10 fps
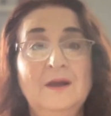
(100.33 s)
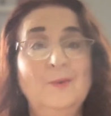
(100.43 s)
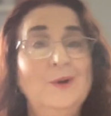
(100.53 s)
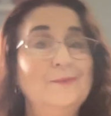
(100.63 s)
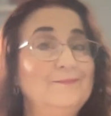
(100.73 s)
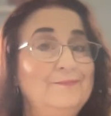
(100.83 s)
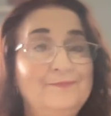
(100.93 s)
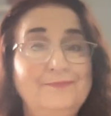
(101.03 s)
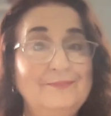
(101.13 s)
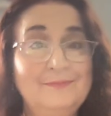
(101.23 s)
Well,
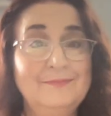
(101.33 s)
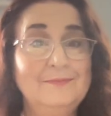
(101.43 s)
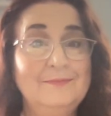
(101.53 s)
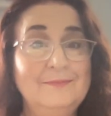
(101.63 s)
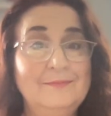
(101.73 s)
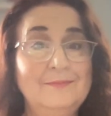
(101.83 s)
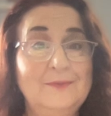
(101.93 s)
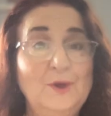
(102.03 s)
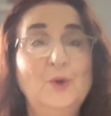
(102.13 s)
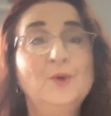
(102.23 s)

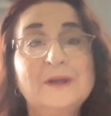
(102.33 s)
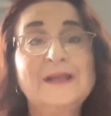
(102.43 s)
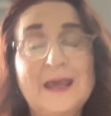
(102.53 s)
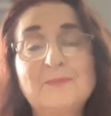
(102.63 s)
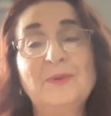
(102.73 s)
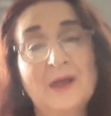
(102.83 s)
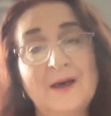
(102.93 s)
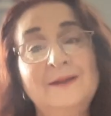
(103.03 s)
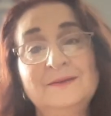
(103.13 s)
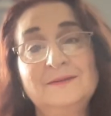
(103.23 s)
who could get
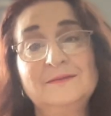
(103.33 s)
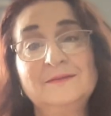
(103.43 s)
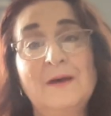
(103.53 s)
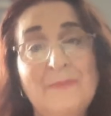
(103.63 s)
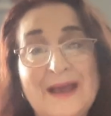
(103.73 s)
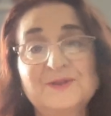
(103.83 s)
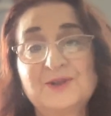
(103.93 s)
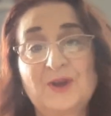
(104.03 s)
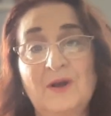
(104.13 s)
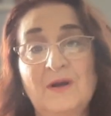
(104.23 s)
behind a
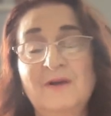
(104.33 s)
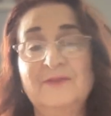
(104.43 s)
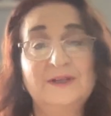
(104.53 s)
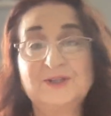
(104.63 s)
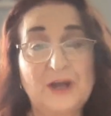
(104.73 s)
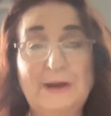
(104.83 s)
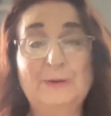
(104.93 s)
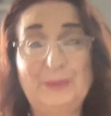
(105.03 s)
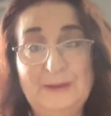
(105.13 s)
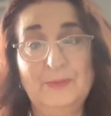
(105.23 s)
massacre of an entire
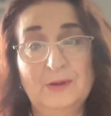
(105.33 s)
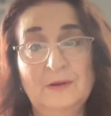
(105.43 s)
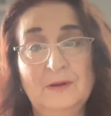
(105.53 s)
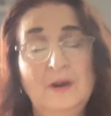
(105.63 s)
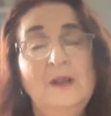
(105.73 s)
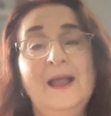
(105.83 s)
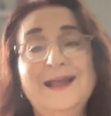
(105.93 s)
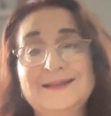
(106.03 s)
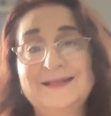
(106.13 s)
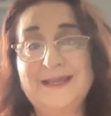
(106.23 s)
people
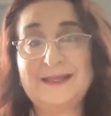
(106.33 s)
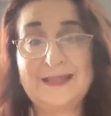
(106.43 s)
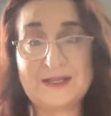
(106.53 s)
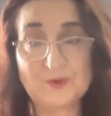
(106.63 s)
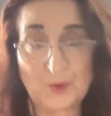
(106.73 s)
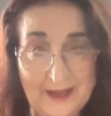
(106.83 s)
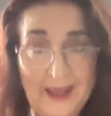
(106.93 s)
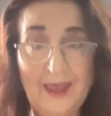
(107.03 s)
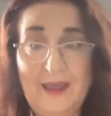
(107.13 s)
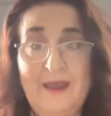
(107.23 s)
and say that that's
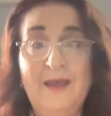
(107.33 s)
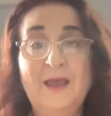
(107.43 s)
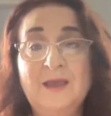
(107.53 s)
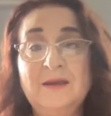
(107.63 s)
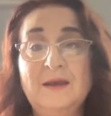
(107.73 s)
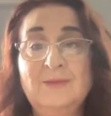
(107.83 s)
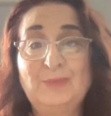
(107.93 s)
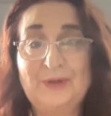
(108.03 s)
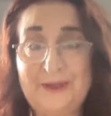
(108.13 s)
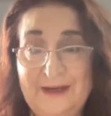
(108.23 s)
okay and
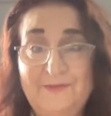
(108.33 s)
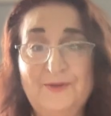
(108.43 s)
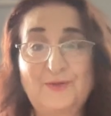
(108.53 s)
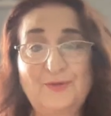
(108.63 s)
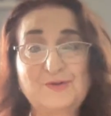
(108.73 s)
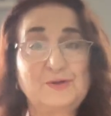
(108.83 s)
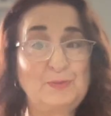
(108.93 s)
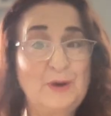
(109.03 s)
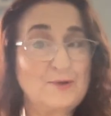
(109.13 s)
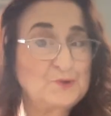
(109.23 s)
believe that they're
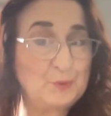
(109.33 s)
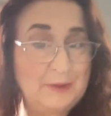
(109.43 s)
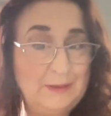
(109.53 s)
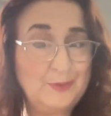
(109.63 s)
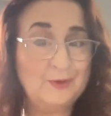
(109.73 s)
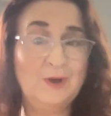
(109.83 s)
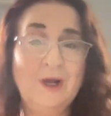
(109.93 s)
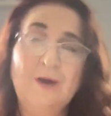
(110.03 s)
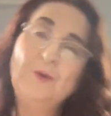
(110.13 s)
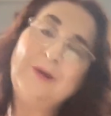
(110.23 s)
spiritual people?
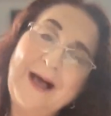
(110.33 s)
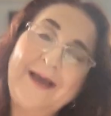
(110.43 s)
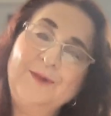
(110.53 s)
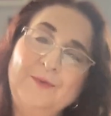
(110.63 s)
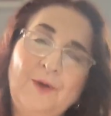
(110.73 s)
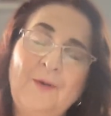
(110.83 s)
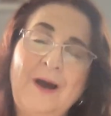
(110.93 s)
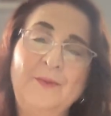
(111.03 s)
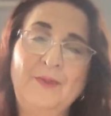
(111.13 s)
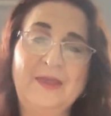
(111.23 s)
Well, I don't know.
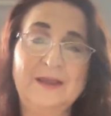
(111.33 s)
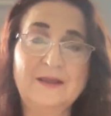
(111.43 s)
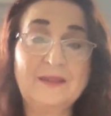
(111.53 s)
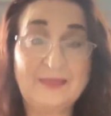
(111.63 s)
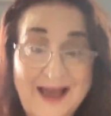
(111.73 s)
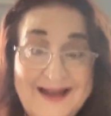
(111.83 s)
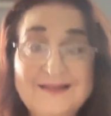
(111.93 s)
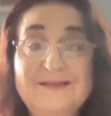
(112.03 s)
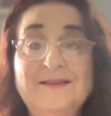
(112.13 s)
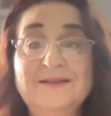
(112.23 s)
I would think that that
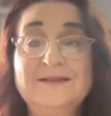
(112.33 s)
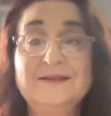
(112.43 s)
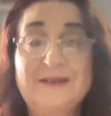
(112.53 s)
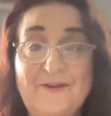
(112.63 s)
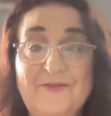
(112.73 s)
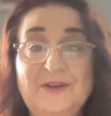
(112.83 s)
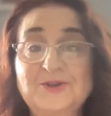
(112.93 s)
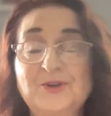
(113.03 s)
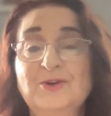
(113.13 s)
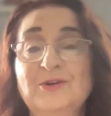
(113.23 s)
is the
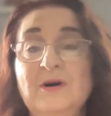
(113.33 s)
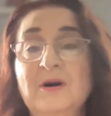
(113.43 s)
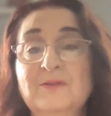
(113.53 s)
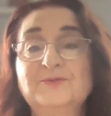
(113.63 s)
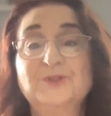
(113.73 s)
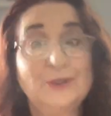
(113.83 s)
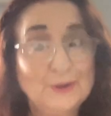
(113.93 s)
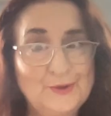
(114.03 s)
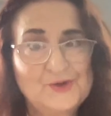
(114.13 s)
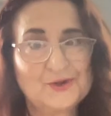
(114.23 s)
definition of
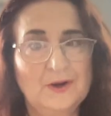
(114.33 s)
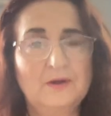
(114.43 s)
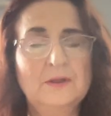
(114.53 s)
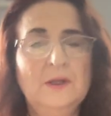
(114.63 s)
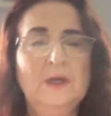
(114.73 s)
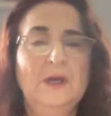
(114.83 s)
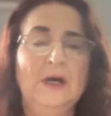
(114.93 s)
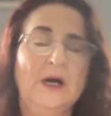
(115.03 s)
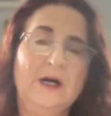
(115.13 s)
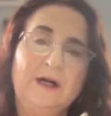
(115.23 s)
delusional,
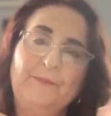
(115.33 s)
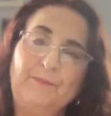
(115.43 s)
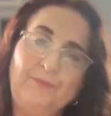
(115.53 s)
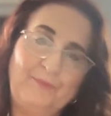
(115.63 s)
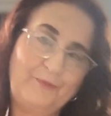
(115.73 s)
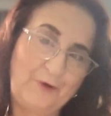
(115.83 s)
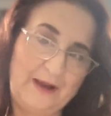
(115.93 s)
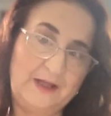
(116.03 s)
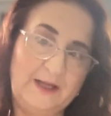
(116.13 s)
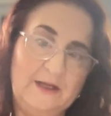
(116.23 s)

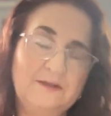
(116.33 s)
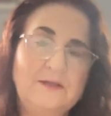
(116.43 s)
frankly.